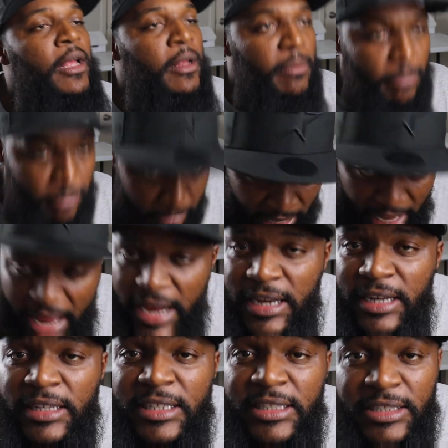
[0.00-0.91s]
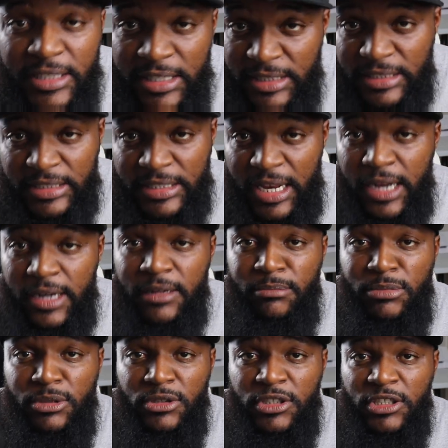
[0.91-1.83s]
Mad that these niggas is out here
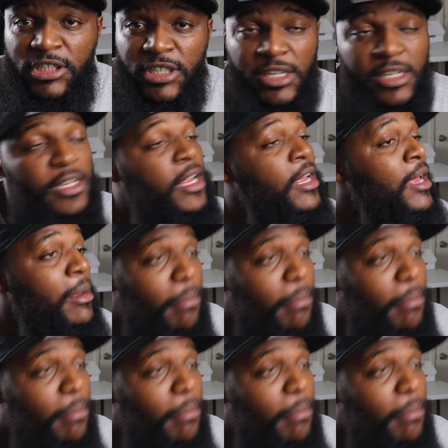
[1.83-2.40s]
bullshit.